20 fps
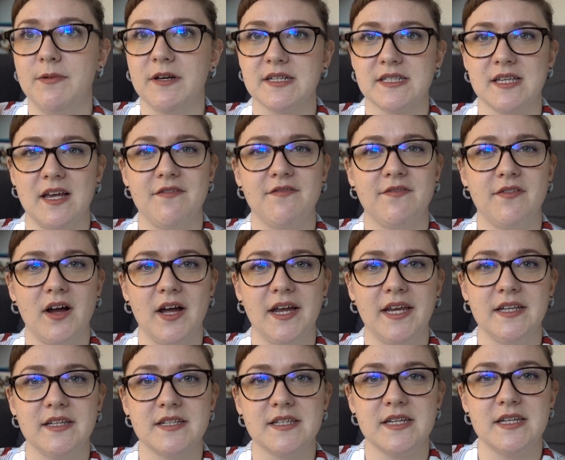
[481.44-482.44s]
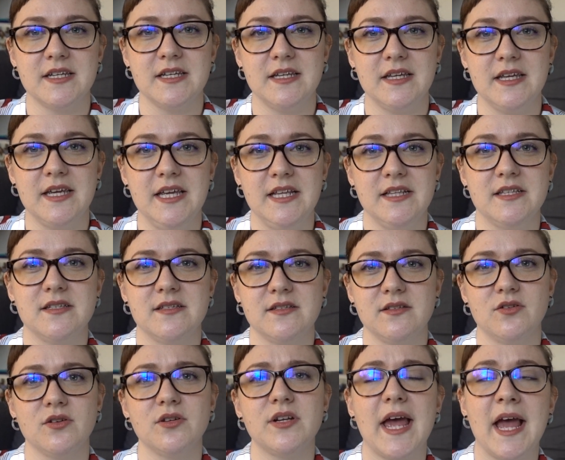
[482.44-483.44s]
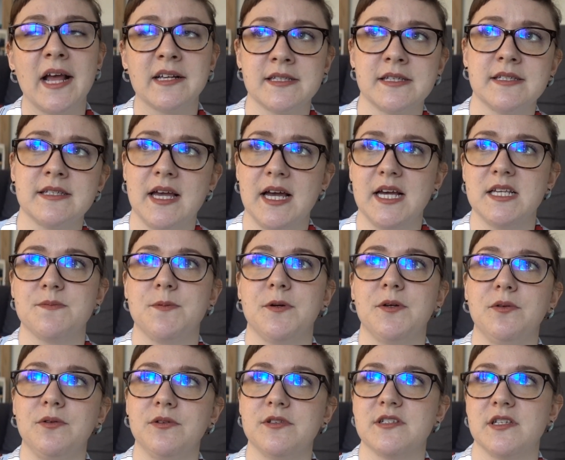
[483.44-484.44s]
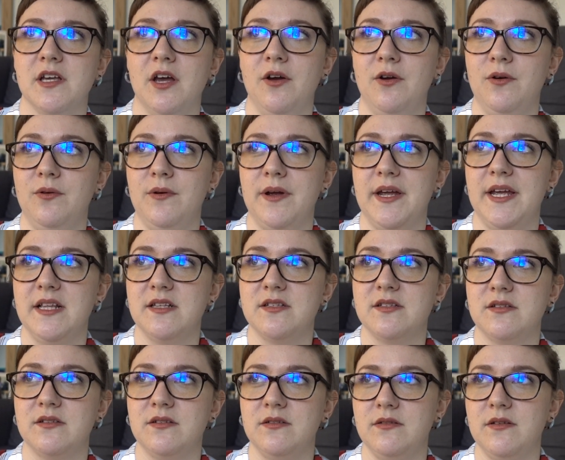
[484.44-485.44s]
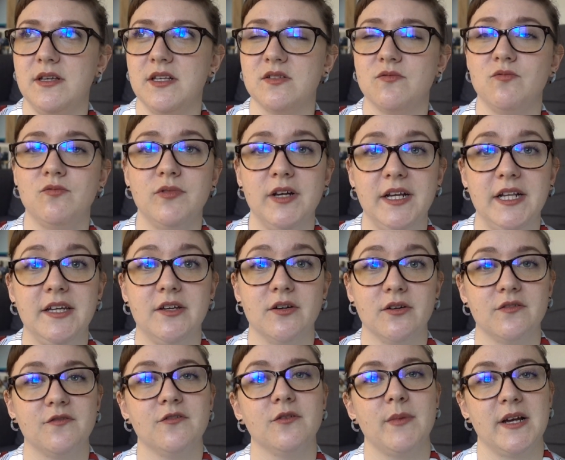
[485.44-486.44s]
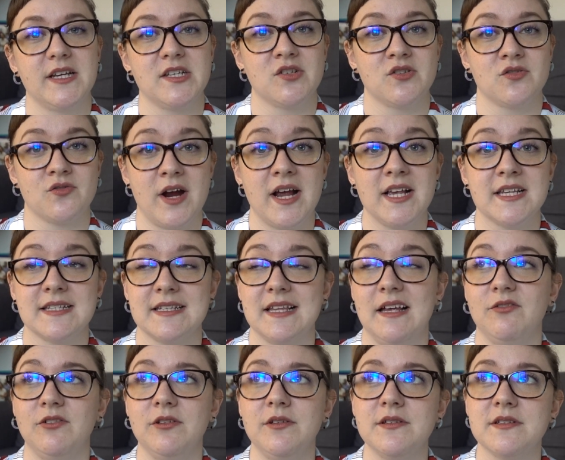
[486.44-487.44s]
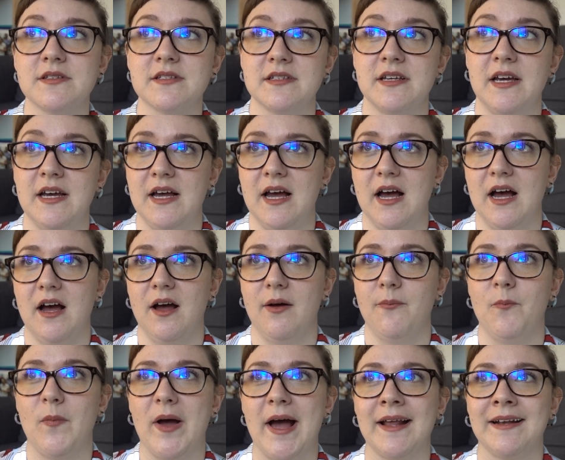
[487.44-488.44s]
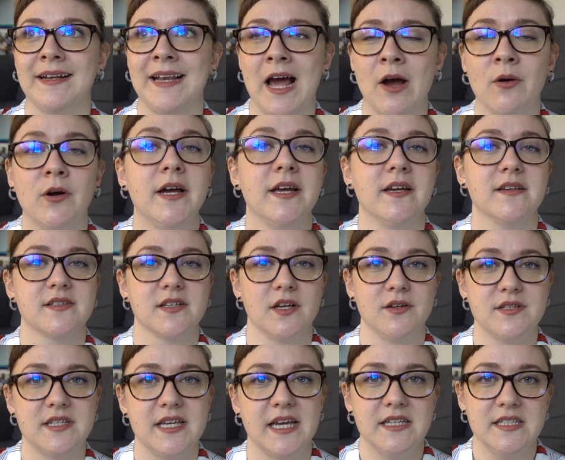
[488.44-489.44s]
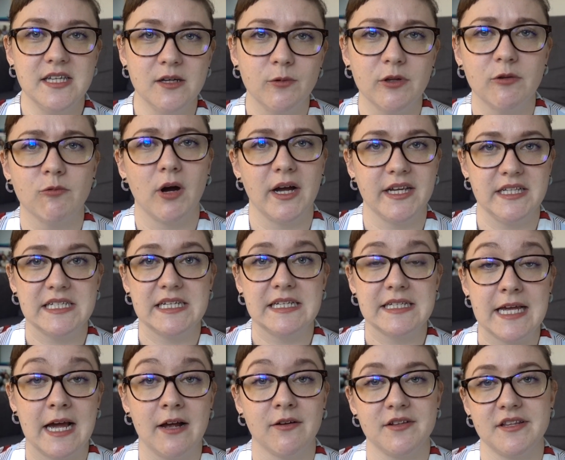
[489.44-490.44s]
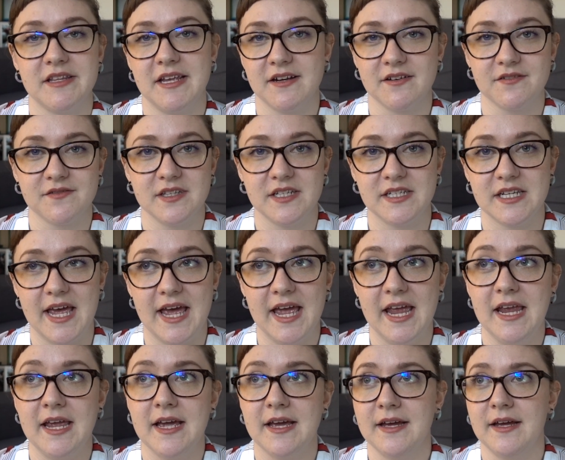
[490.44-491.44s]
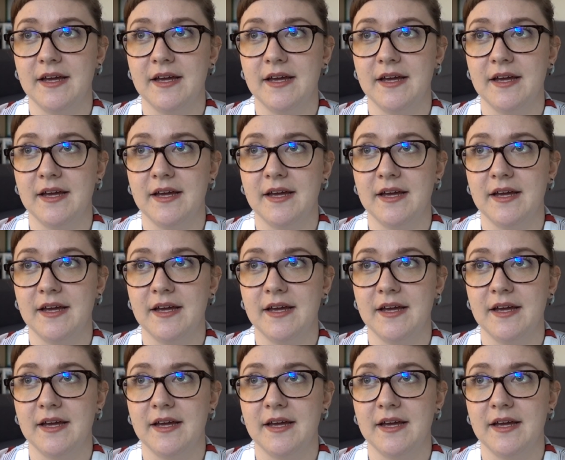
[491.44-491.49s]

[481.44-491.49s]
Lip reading: because I find it's good exercise, but also it's really good for my stress levels, and now I associate it with winding down at the end of the day.